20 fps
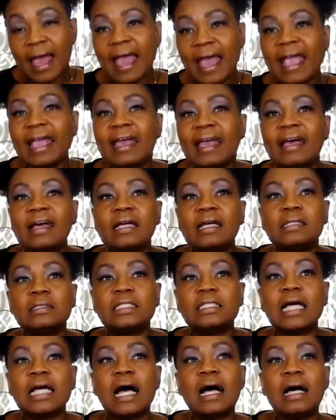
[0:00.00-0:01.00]
And
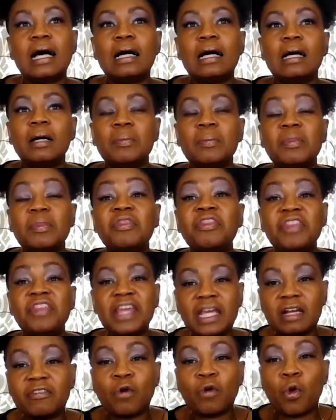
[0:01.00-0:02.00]
then,
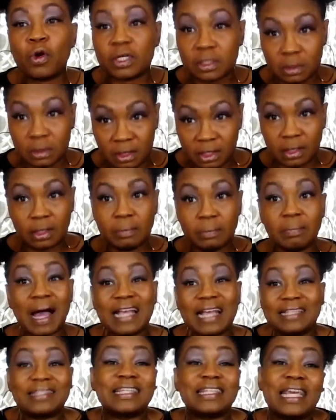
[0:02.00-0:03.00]
of course, my
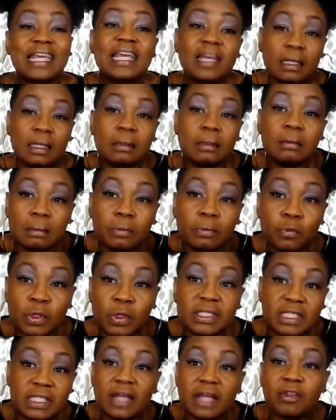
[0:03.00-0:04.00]
skin was
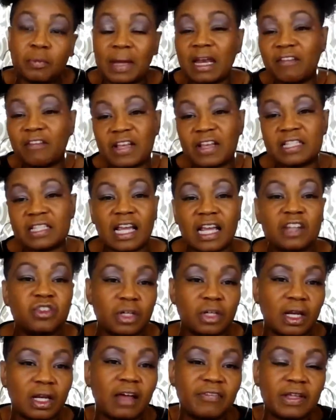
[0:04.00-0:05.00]
the other
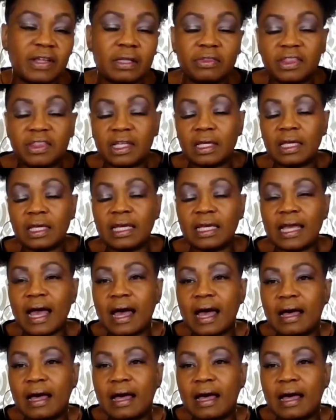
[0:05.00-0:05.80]
manifestation of it. The